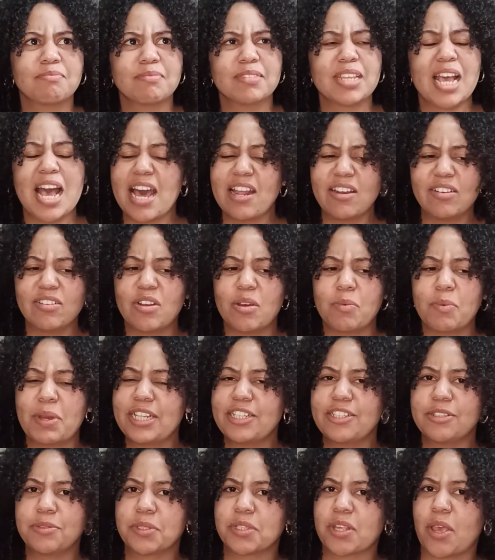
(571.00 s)
I don't know where
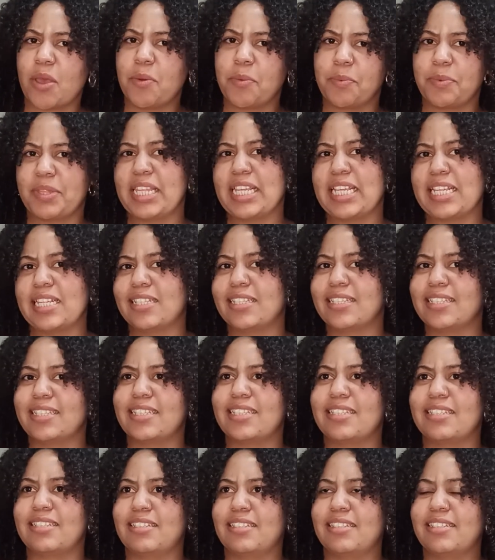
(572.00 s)
she was going with
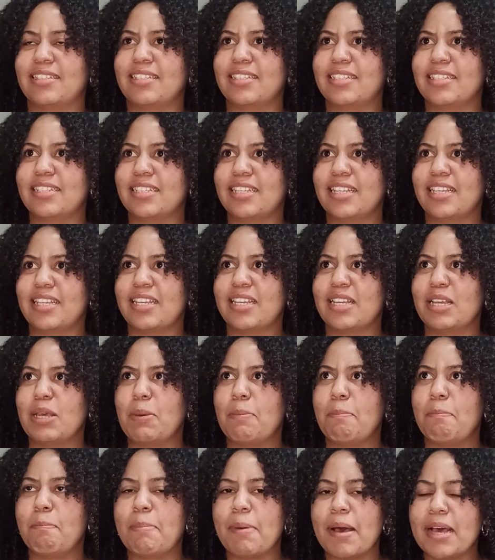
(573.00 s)
this,
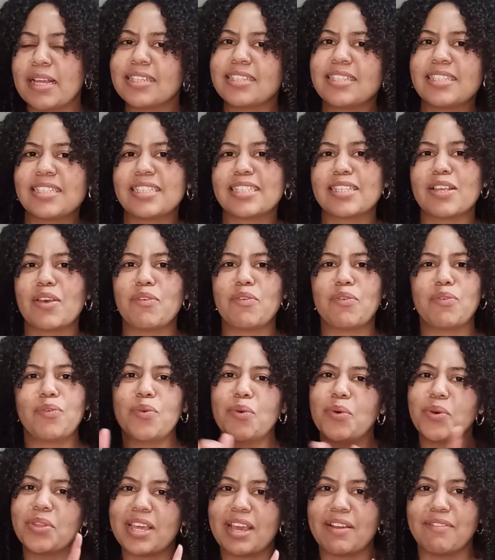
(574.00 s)
but
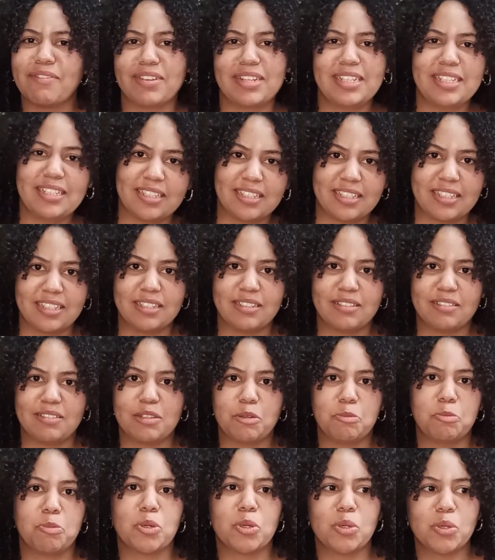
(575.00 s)
for that reason,
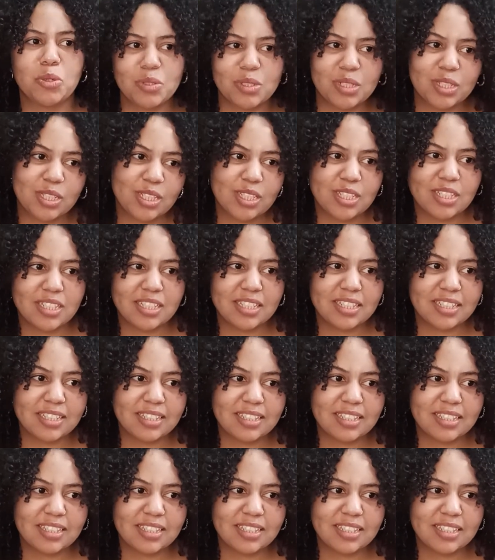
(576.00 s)
because